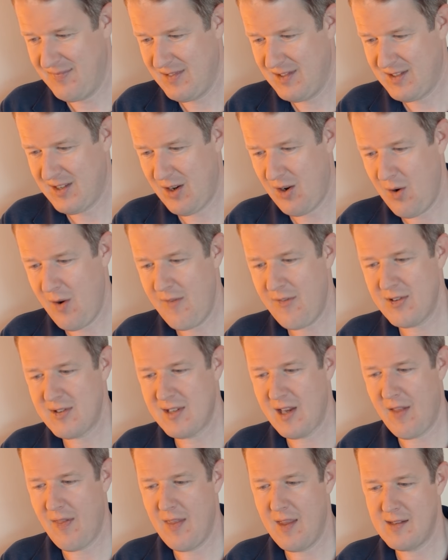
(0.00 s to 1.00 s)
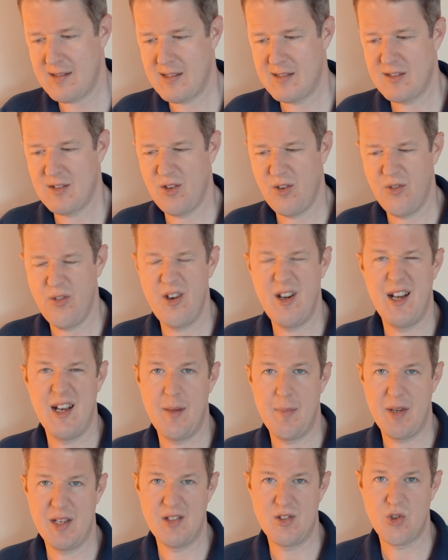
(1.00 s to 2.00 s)
So whoever's done this has not
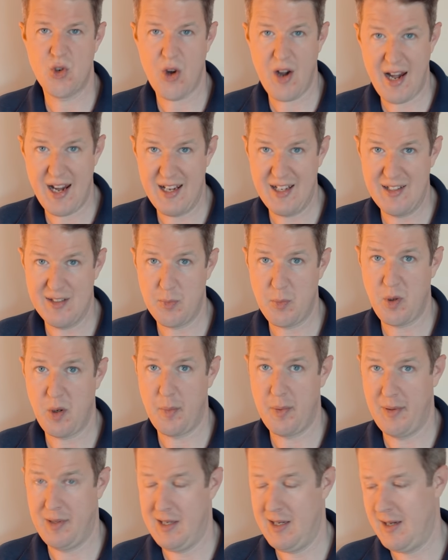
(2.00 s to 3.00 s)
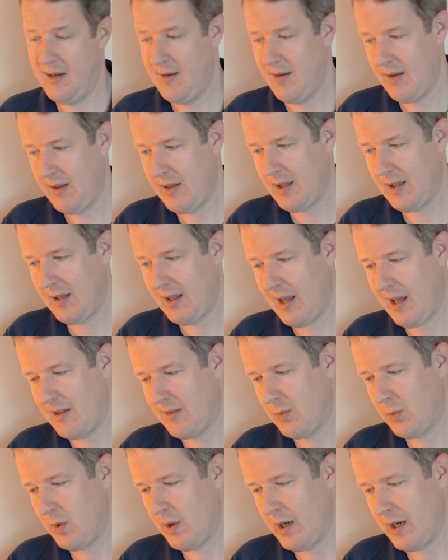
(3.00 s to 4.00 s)
really been trained properly. I think
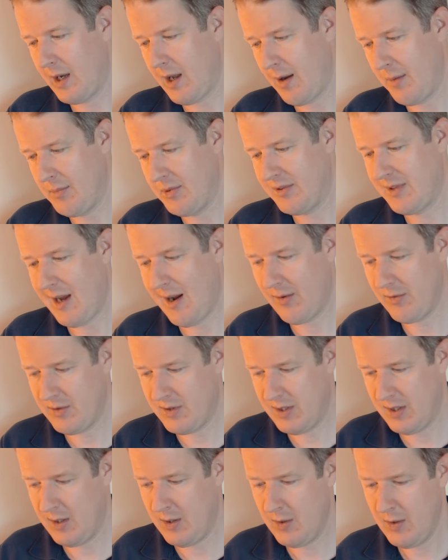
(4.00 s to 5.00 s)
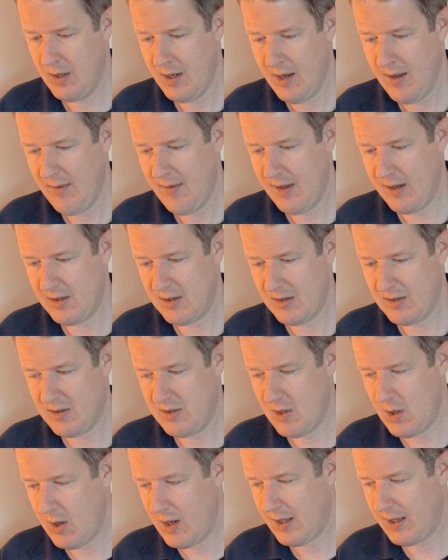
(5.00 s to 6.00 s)
that's what it comes down to. They're
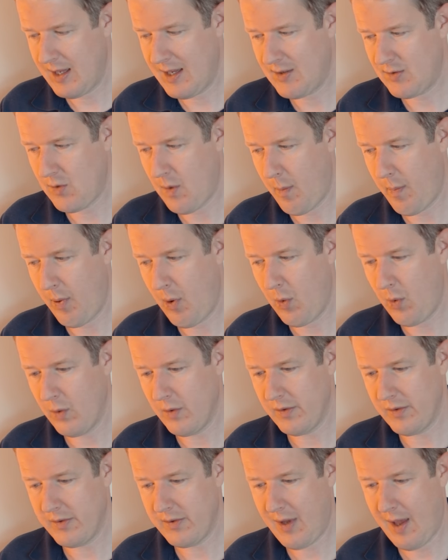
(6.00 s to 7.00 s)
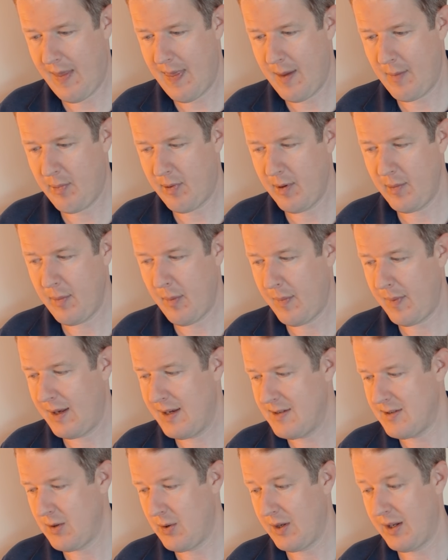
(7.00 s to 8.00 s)
just doing these reports, and they're
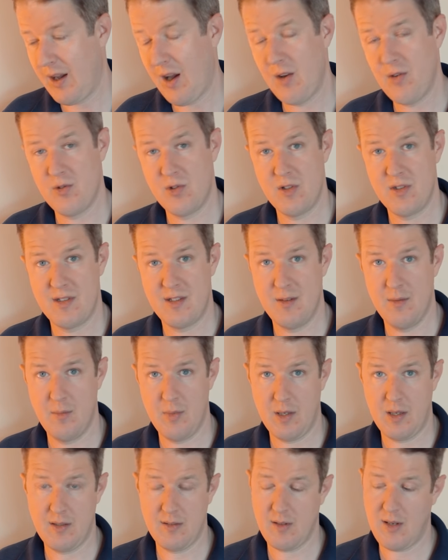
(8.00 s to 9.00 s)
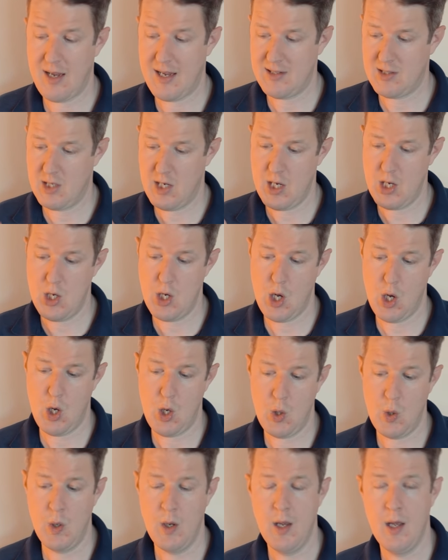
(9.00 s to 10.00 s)
probably doing hundreds of them, because I actually
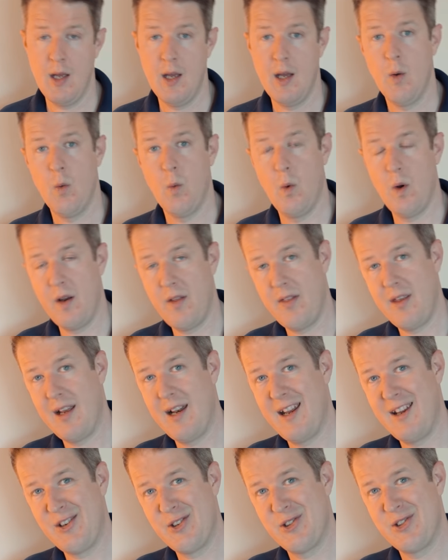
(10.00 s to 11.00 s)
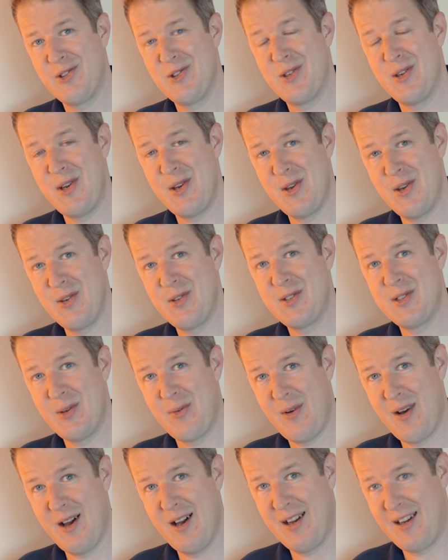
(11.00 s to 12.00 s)
know one of the electricians who used to
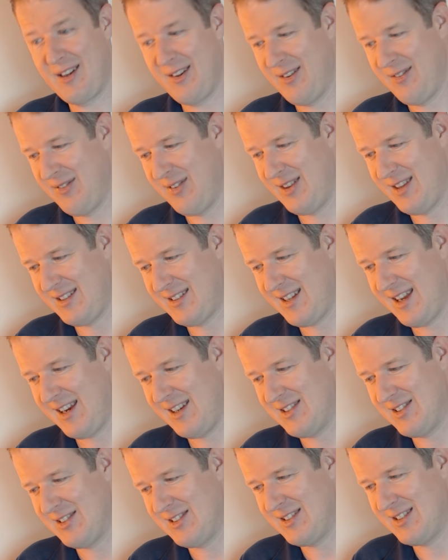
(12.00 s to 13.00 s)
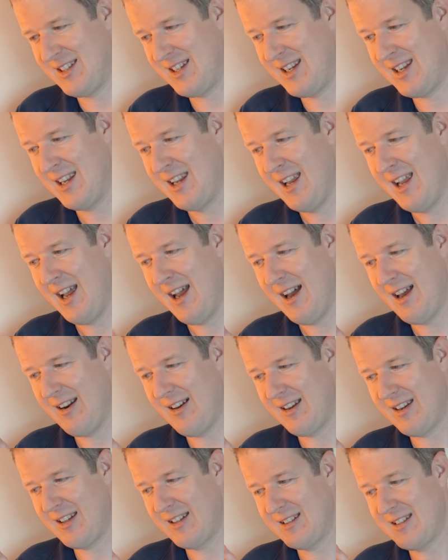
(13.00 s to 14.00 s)
work for this agency, and
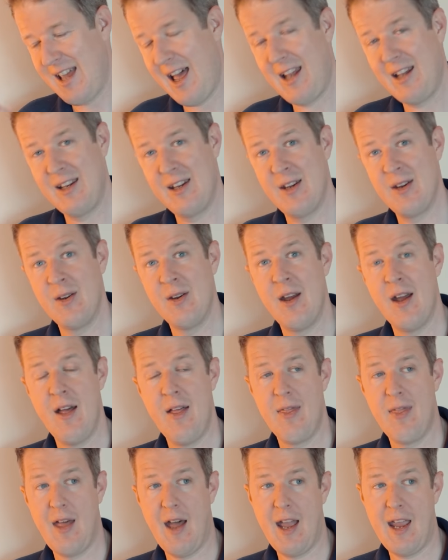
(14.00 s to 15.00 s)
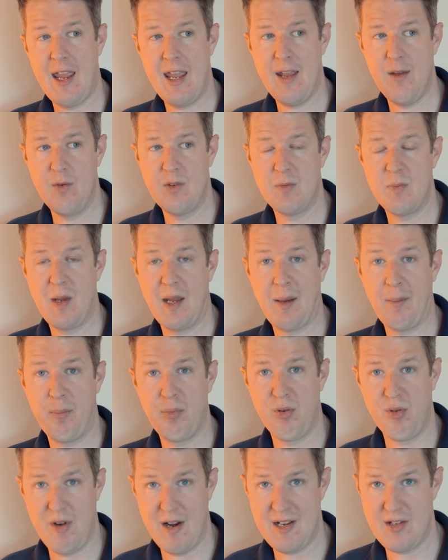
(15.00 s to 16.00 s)
I can tell you that he was being
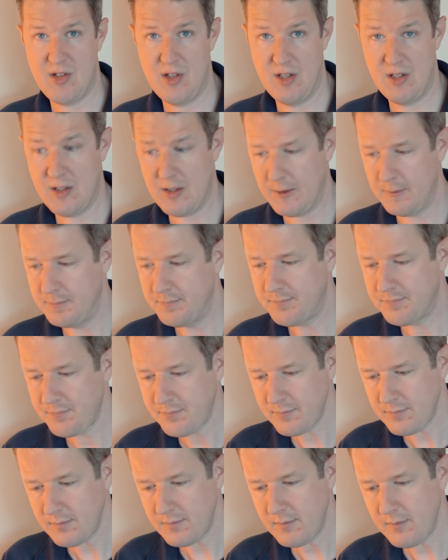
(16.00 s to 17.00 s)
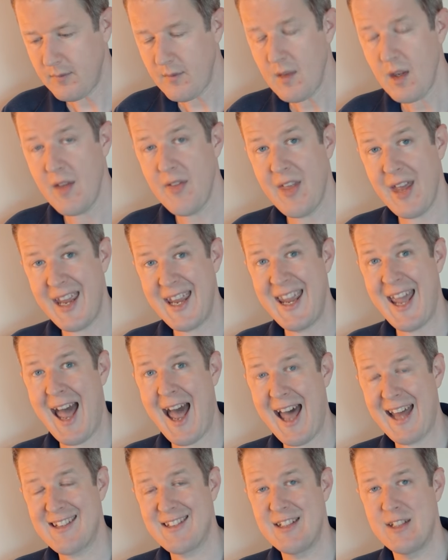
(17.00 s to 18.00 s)
pressured that he
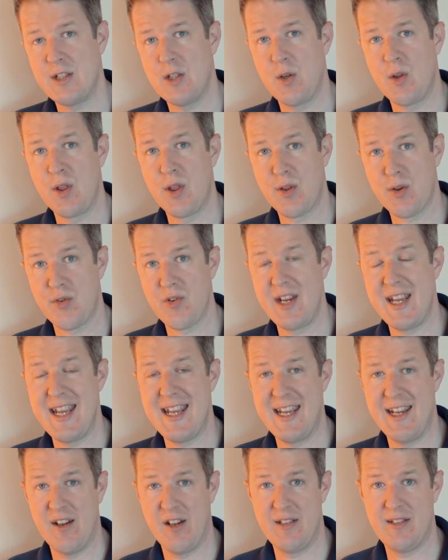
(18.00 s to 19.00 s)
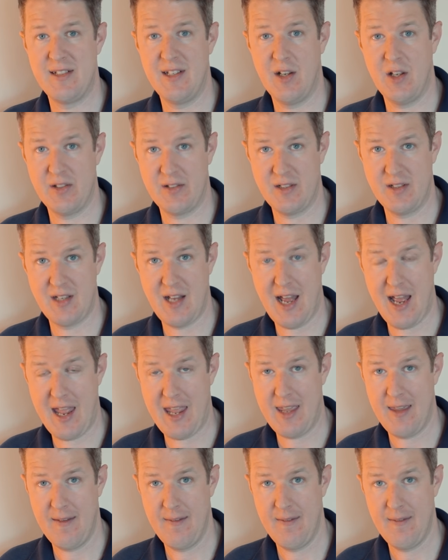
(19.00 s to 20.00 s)
had to do 3 EICRs a
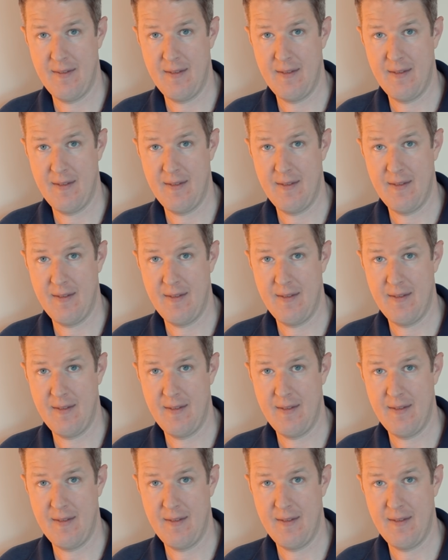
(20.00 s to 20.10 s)
day.